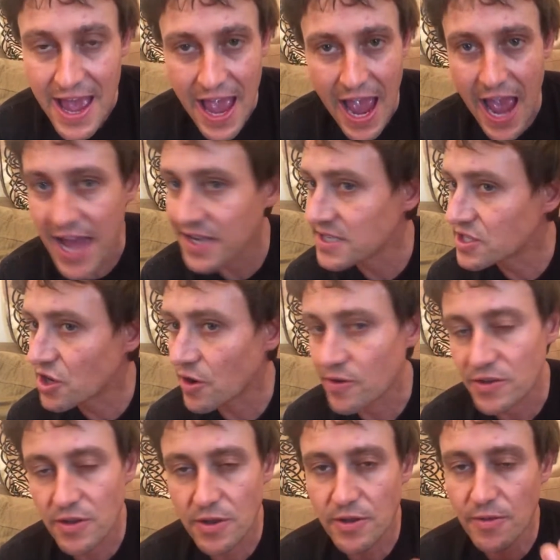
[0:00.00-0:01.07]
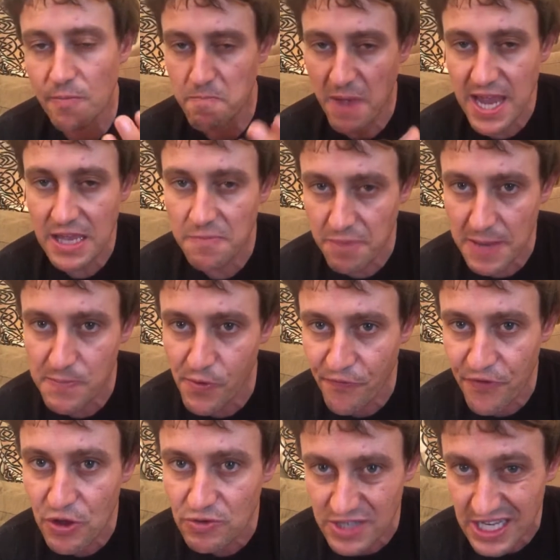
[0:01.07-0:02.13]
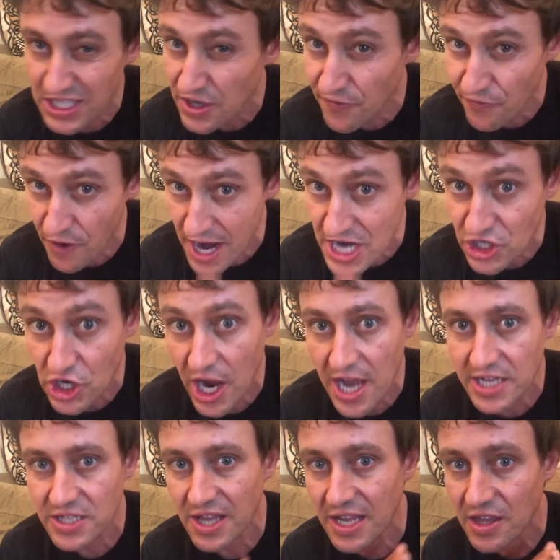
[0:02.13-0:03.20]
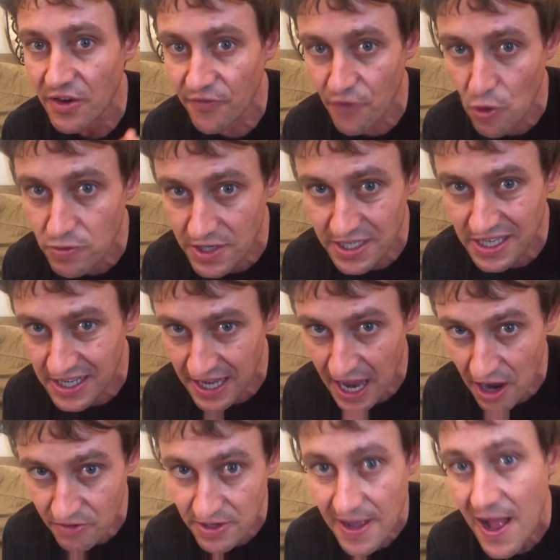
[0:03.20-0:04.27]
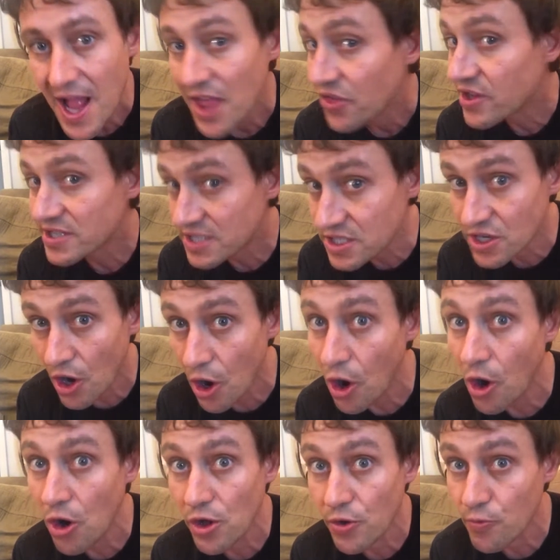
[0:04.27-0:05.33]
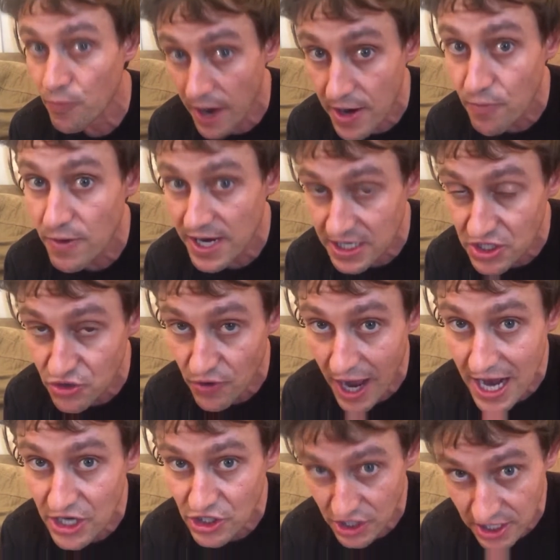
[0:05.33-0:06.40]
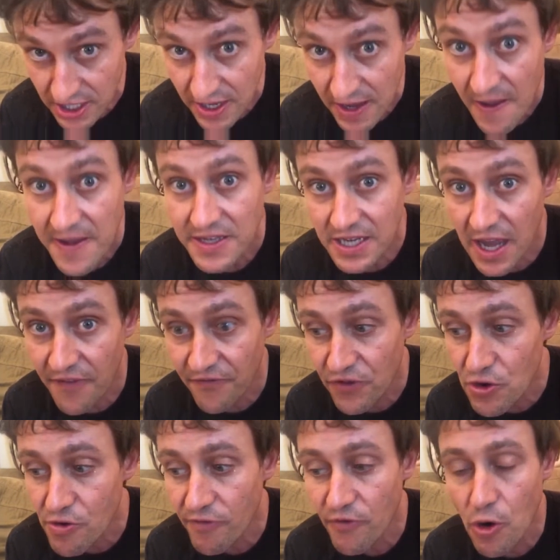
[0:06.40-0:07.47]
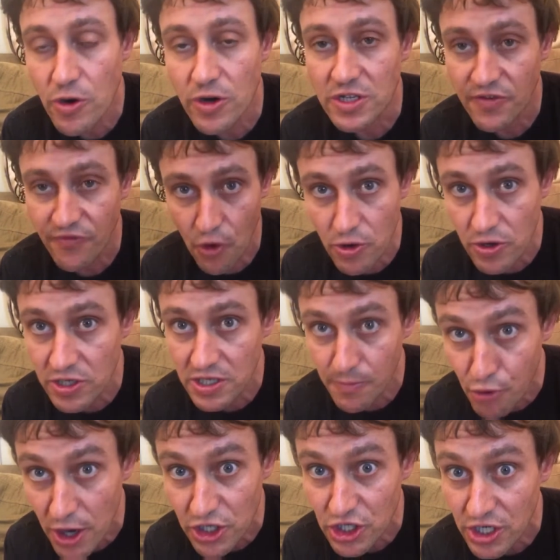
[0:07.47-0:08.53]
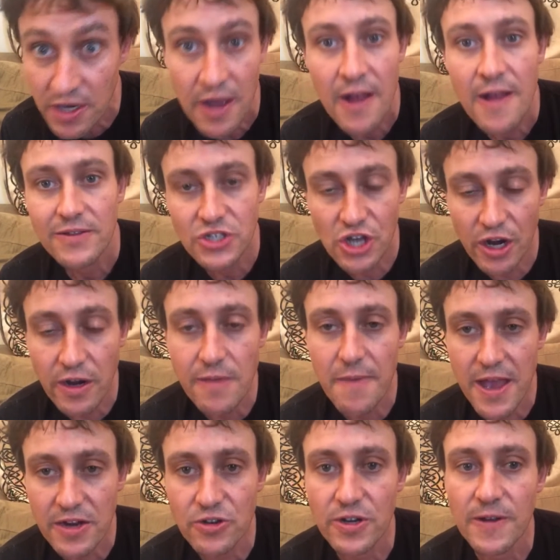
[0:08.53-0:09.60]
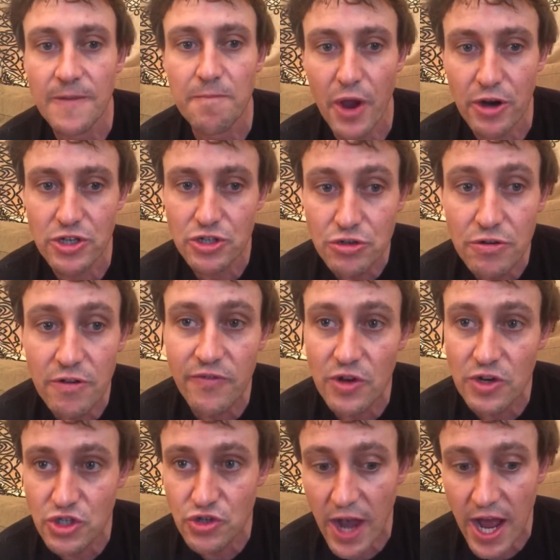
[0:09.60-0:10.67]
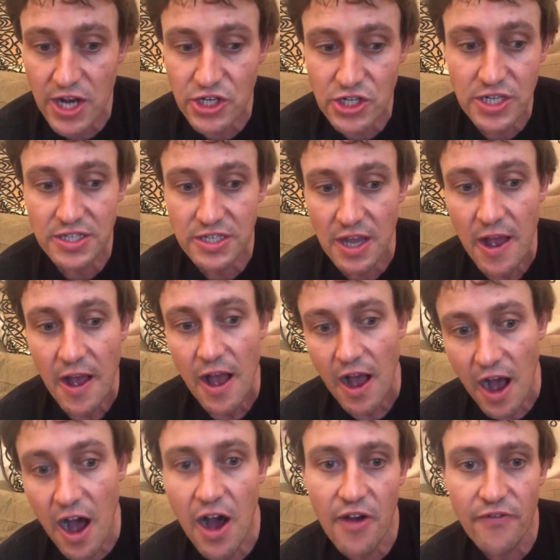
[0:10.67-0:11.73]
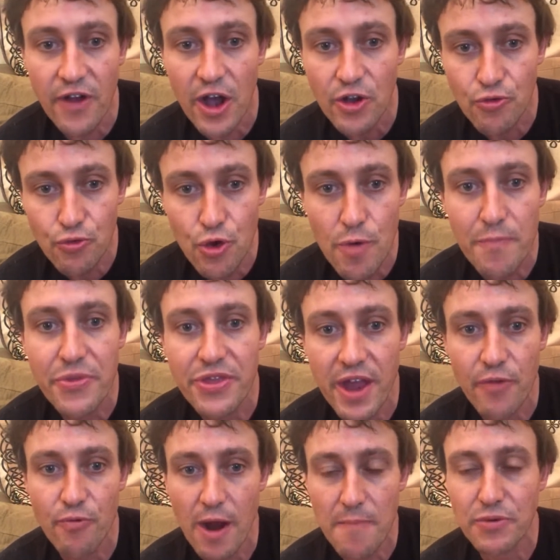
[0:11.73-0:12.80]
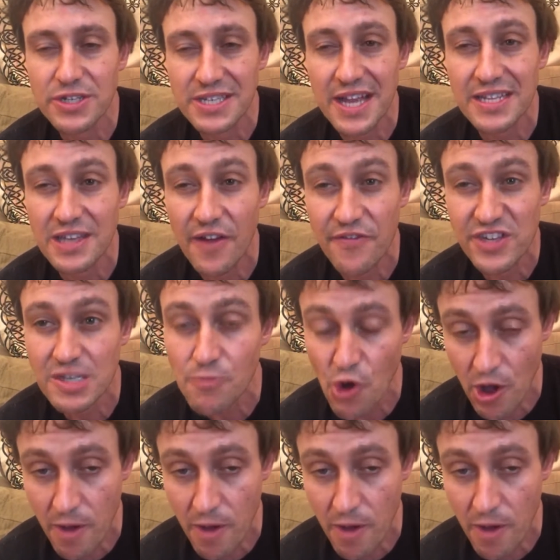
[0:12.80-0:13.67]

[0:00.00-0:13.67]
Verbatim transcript: And to making people feel disenfranchised, like their vote doesn't count, this is all a right-wing strategy to get fewer voters. Voter suppression, gerrymandering are two of their strategies of a group that represents a small